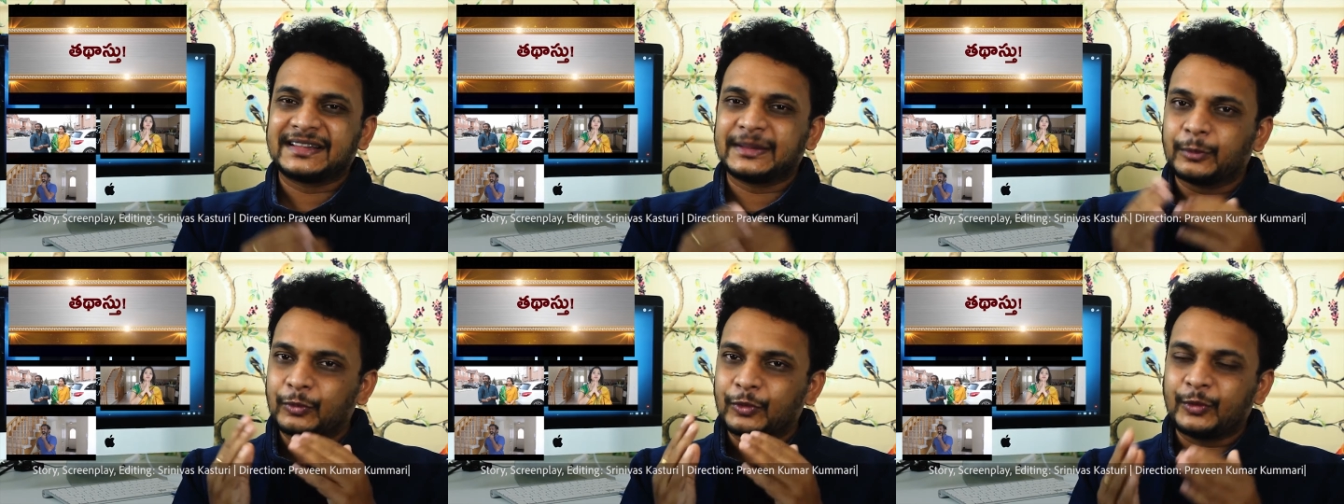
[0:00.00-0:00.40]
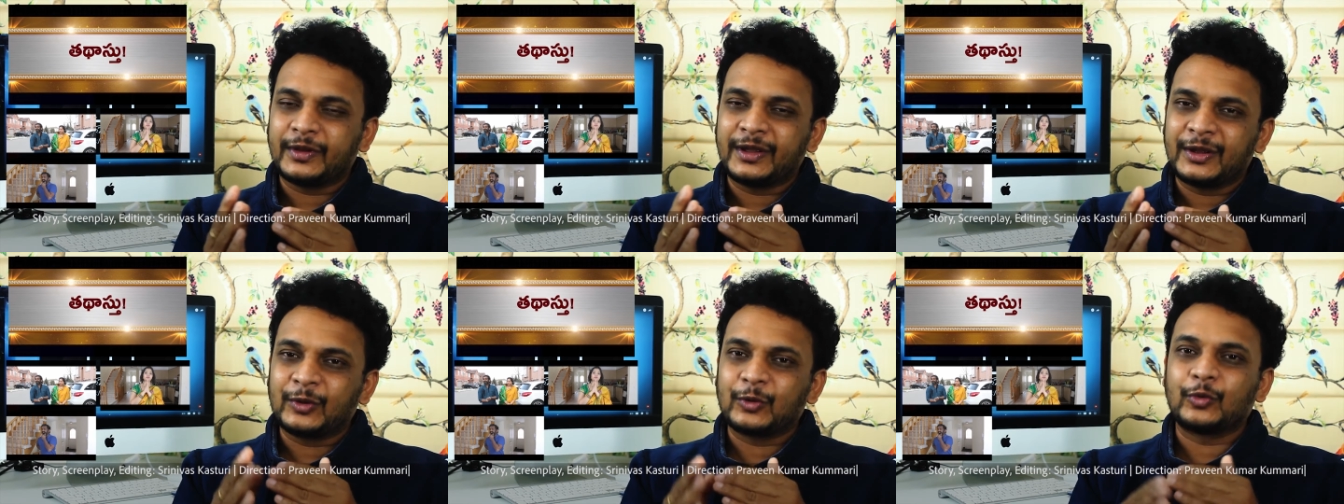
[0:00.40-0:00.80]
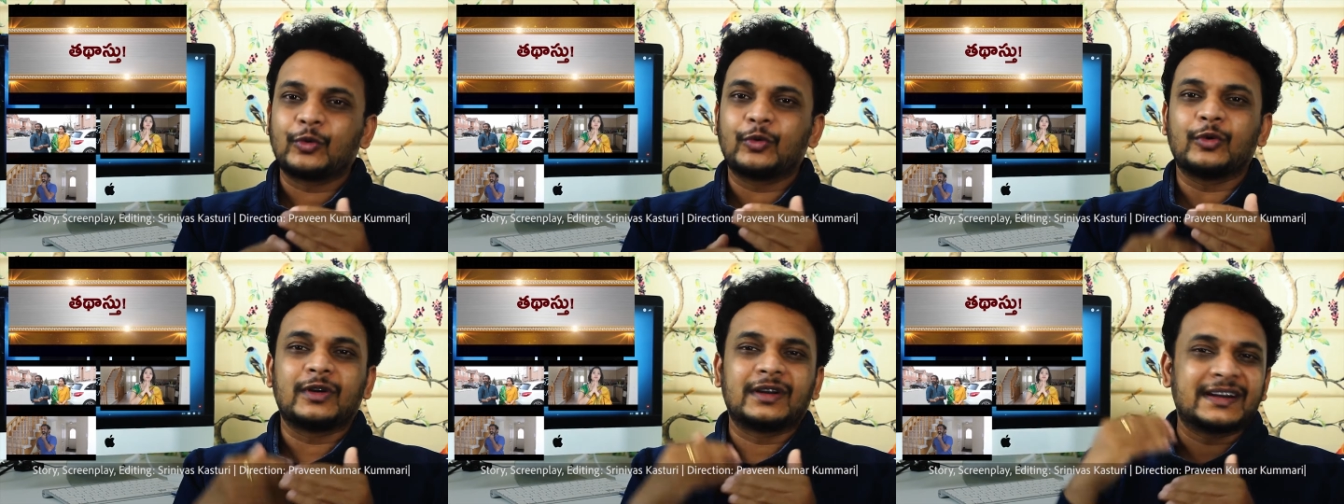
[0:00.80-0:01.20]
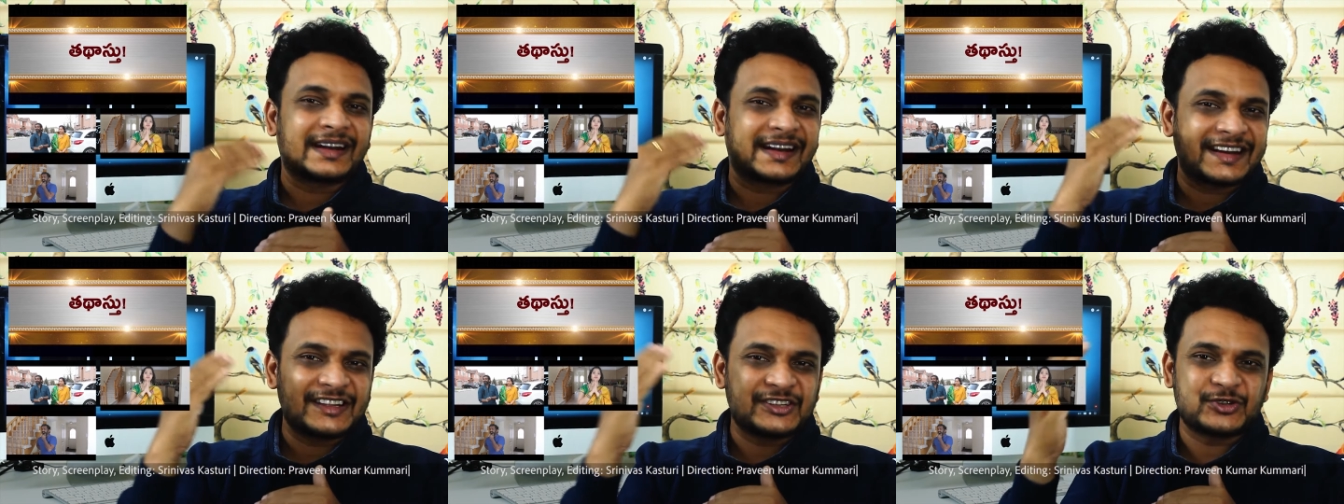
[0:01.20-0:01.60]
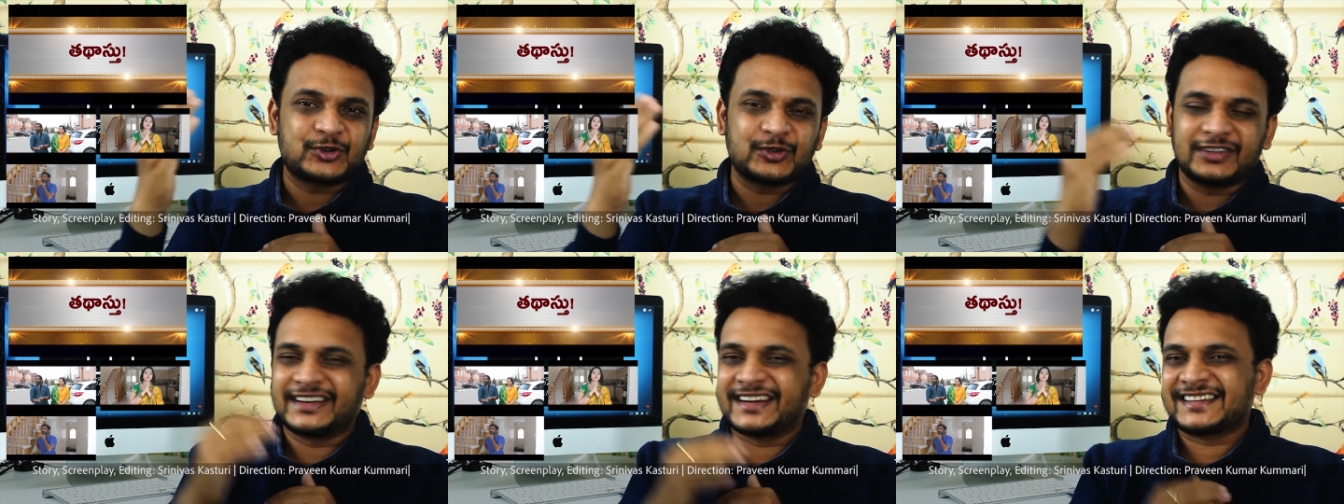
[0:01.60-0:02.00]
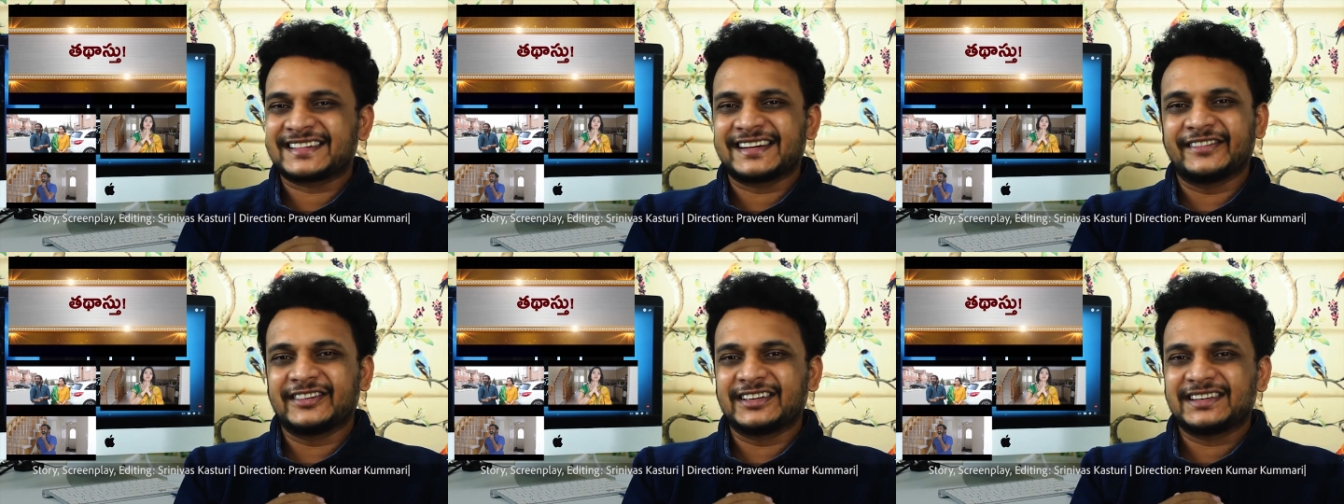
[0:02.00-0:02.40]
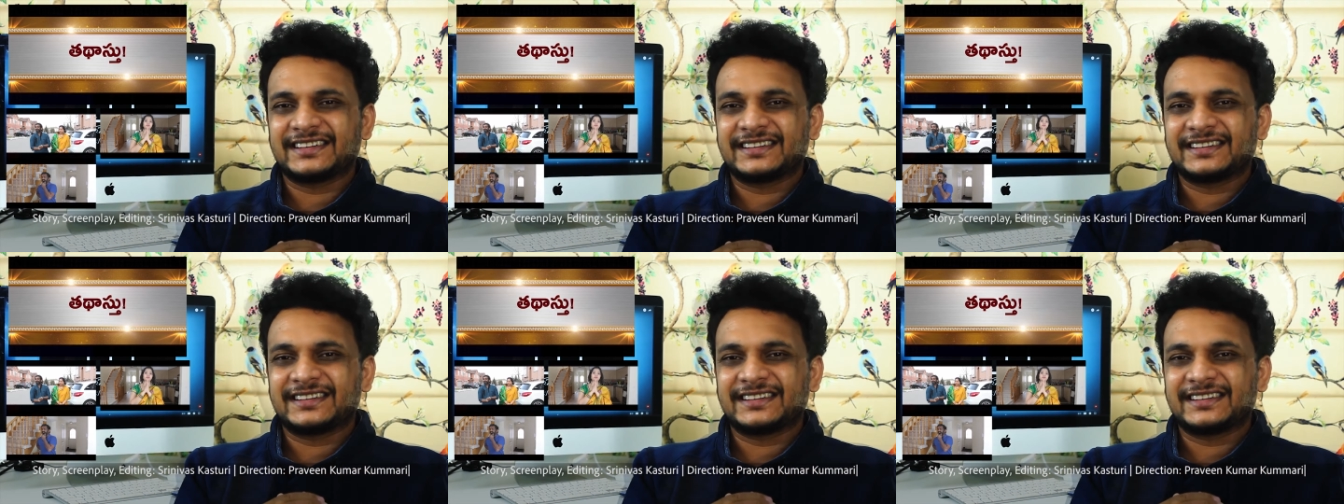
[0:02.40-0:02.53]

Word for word: the movie would reach to the next level.